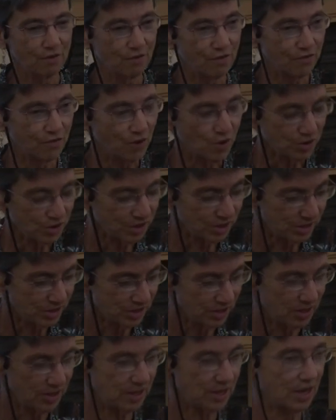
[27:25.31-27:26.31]

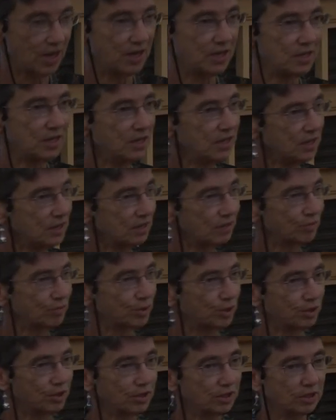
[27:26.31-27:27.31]
Fortunately, I needn't have
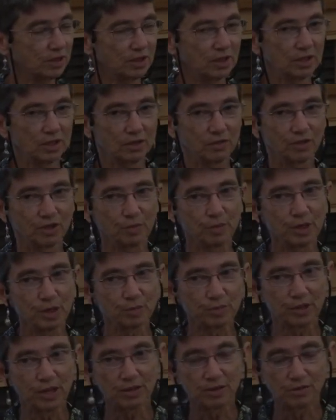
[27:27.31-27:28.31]
worried, for the middle
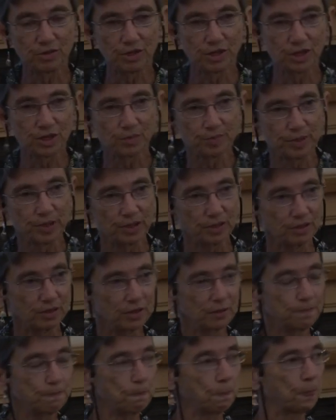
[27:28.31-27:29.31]
brother
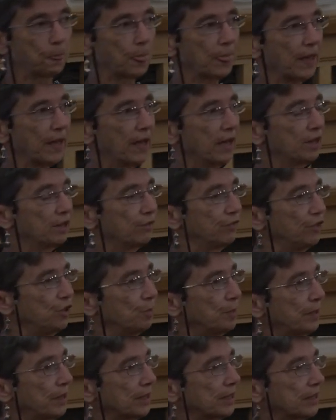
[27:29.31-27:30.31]
disappeared, and a few
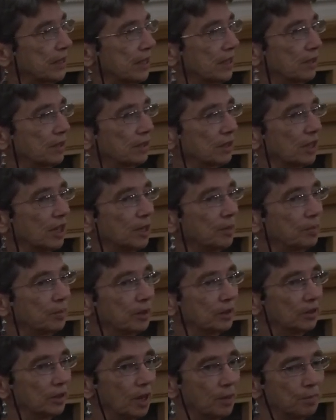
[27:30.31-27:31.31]
minutes later came
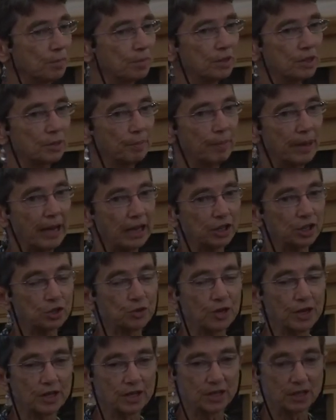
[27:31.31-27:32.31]
lumbering back,
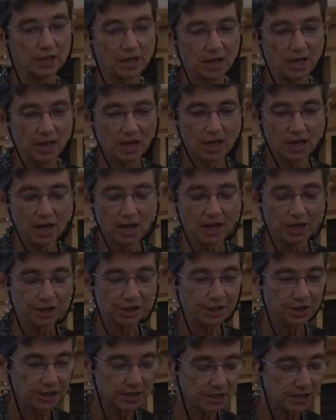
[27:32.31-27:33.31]
trailing a
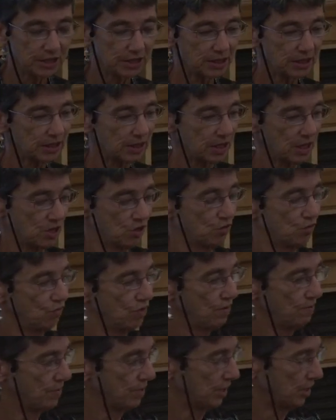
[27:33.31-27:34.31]
seatless,
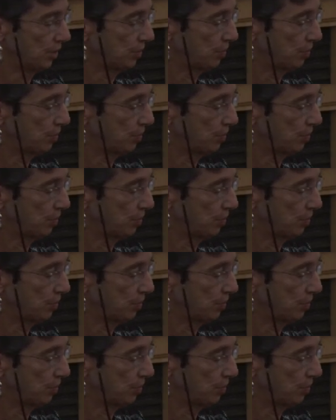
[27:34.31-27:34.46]
rimless,